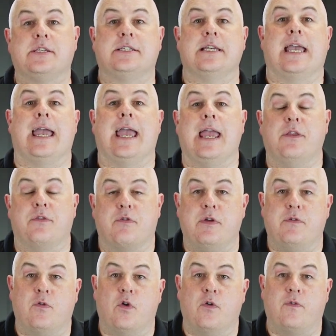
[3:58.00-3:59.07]
a
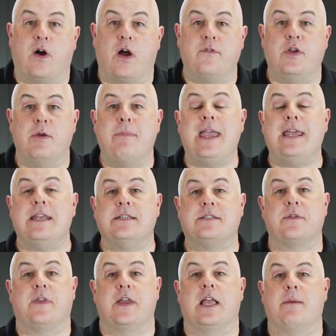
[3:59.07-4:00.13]
CA8345, you may need
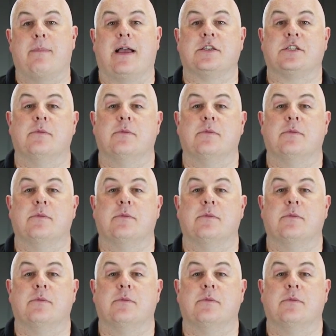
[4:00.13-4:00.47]
to think about